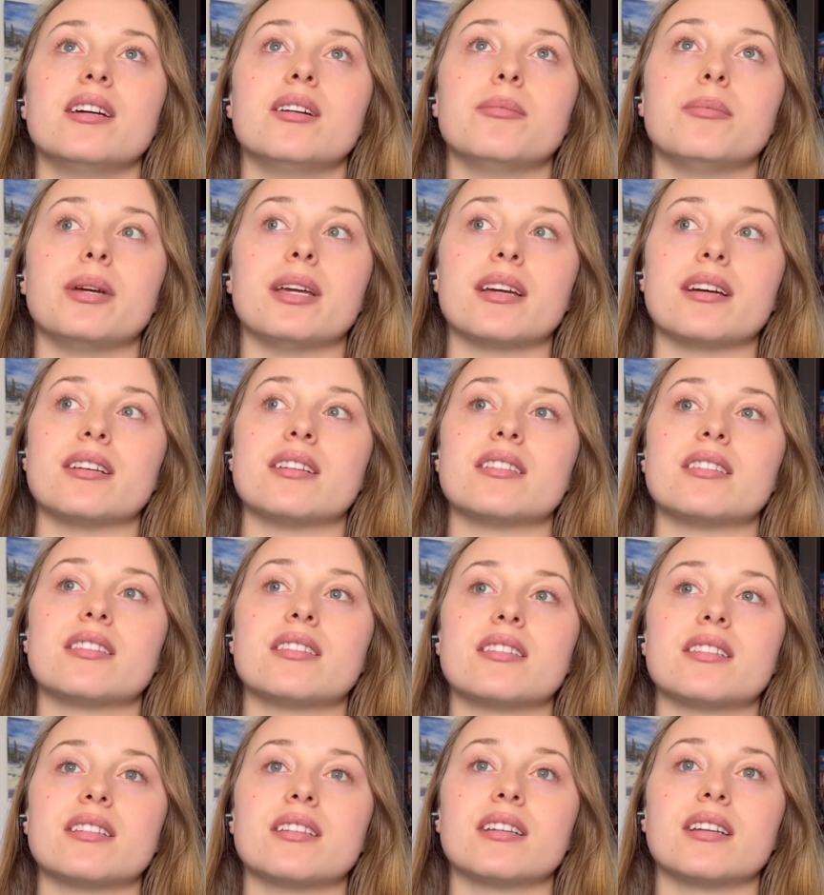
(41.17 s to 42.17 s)

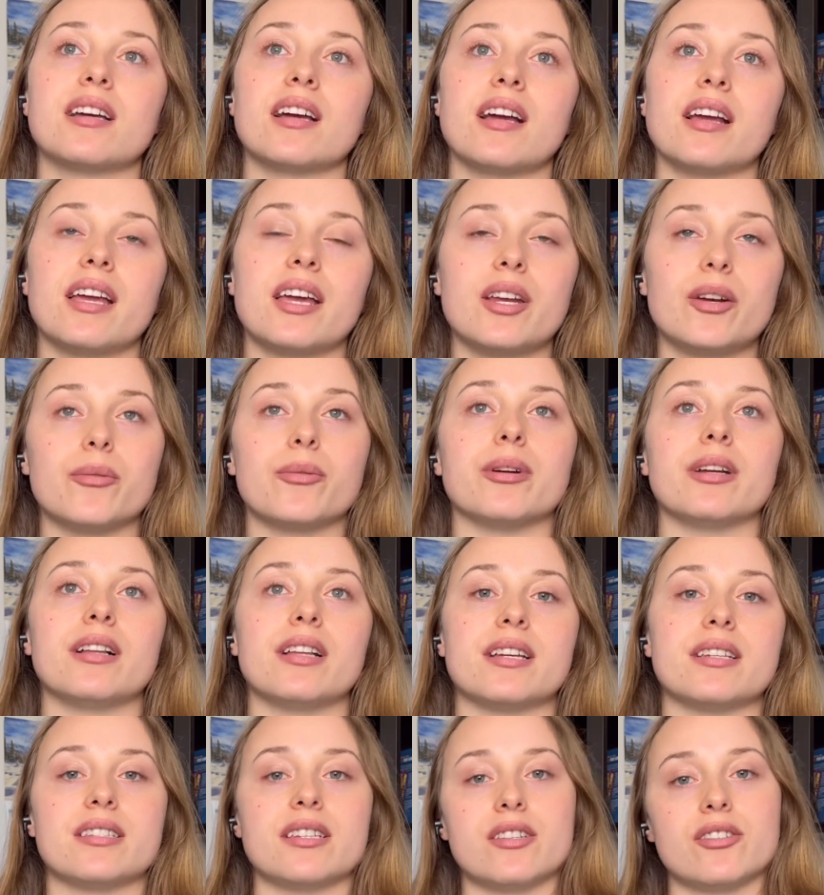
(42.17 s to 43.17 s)
because I had a
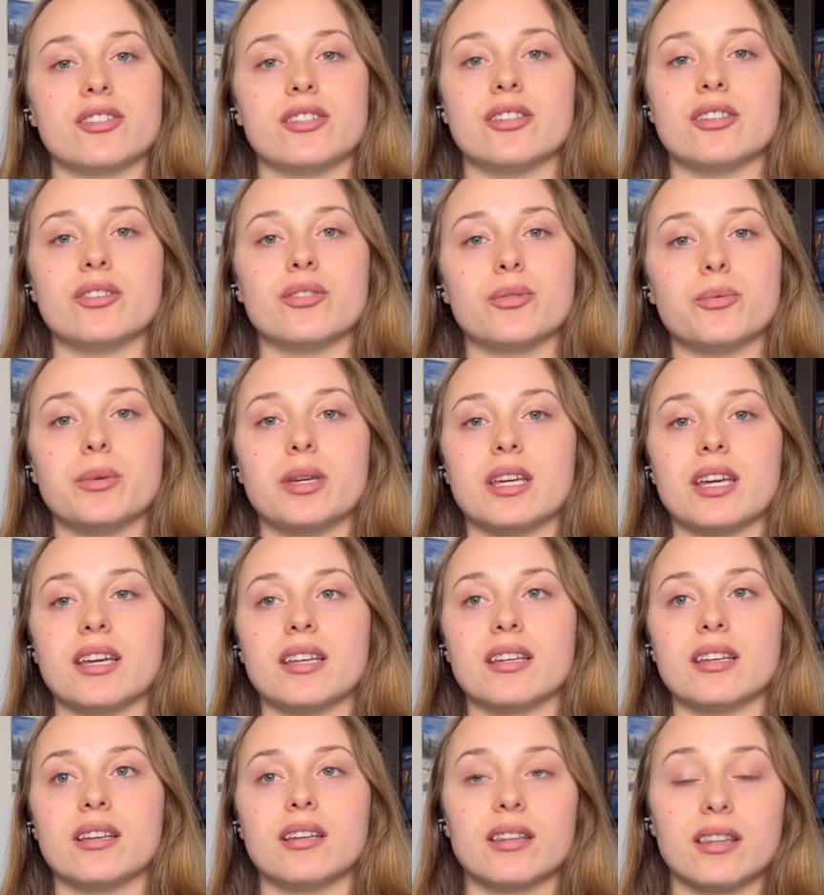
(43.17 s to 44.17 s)
realization
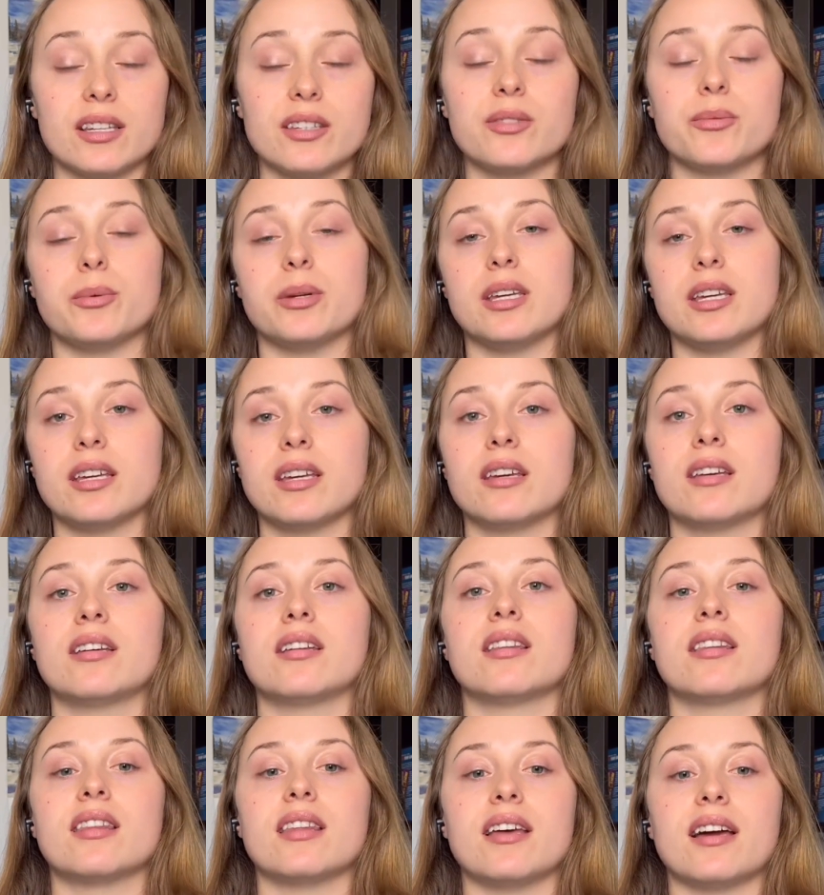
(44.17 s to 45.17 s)
this week
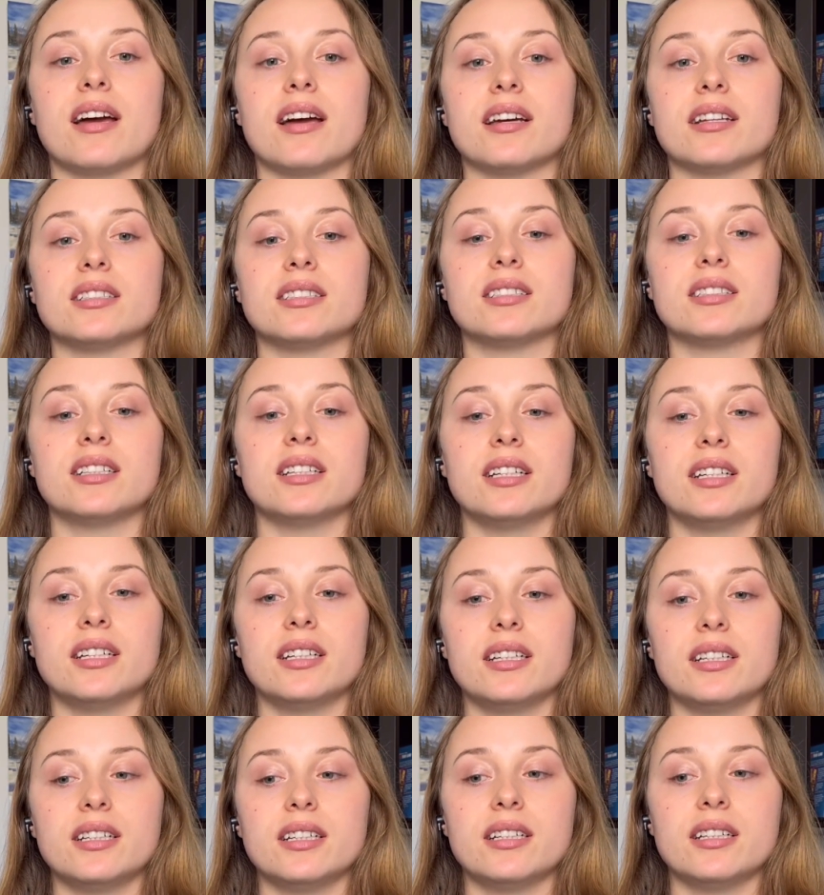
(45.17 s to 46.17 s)
that
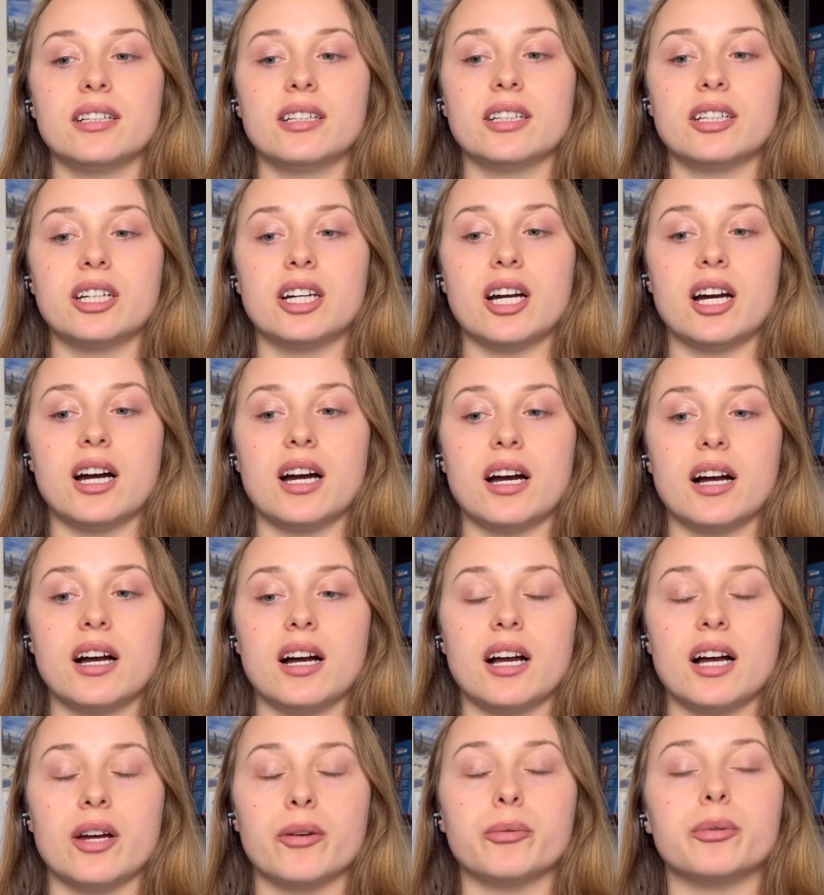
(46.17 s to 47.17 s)

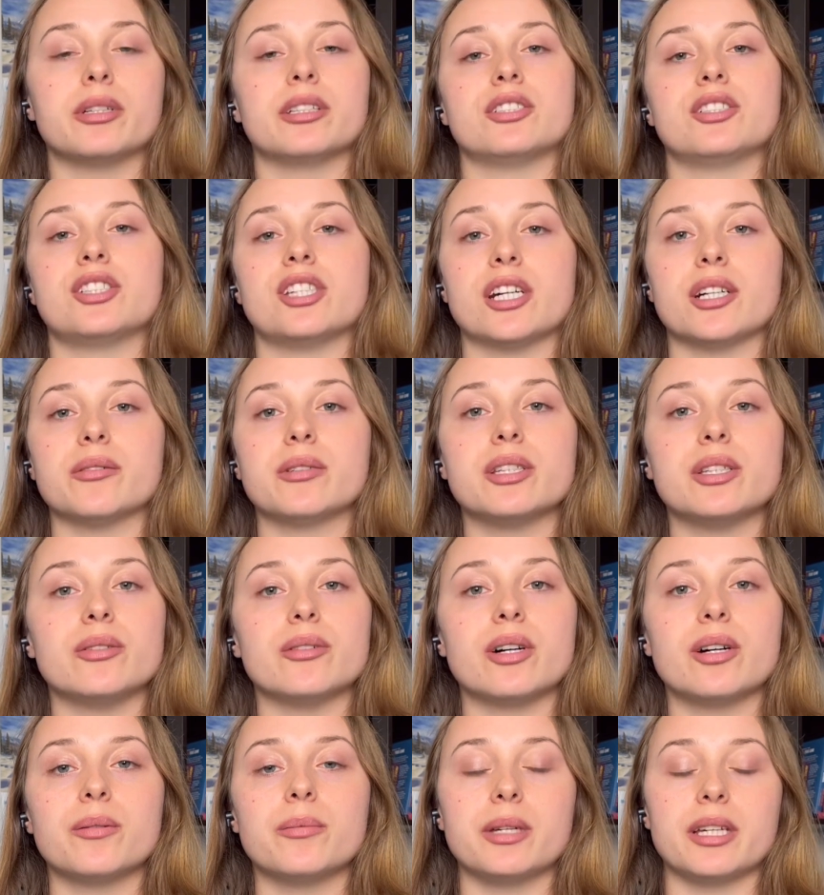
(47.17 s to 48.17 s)
I want to share with you
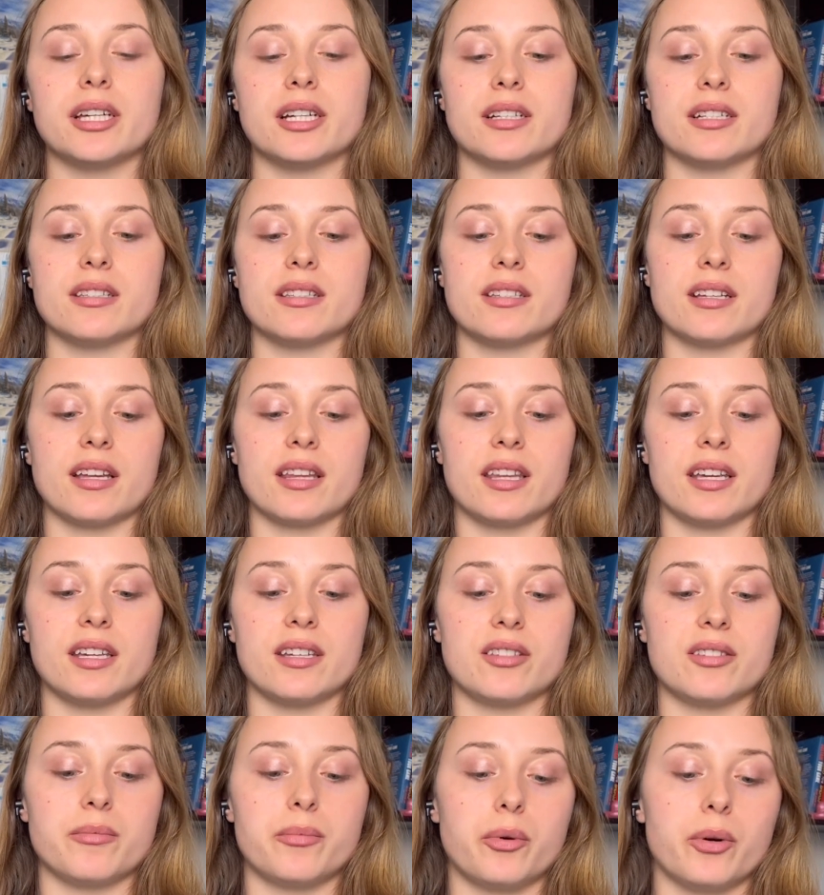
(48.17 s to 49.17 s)
all because I think
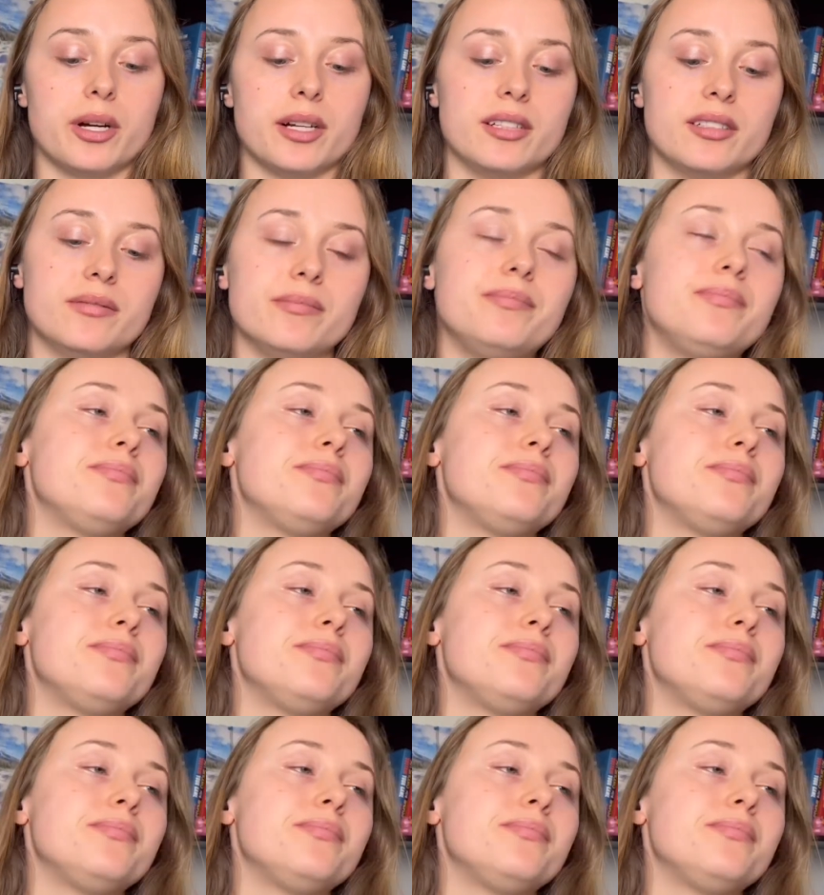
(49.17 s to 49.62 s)
it's important.